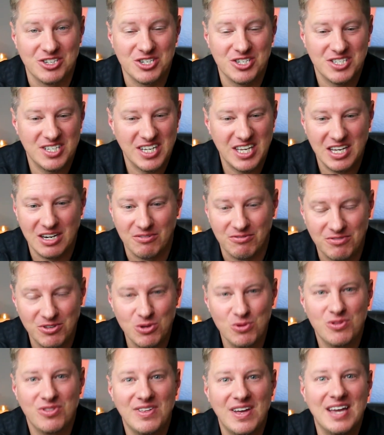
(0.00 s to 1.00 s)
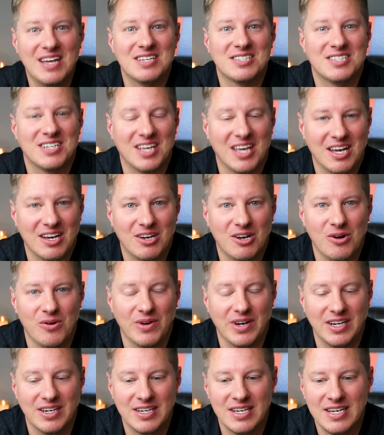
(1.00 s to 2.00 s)
just to get a few things to get
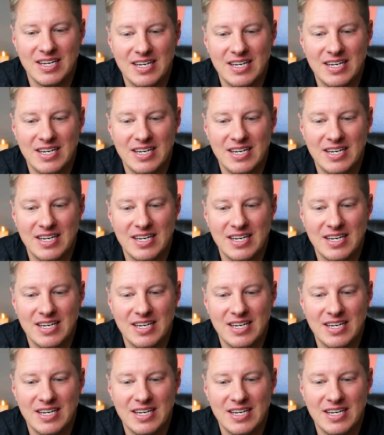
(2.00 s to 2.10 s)
going.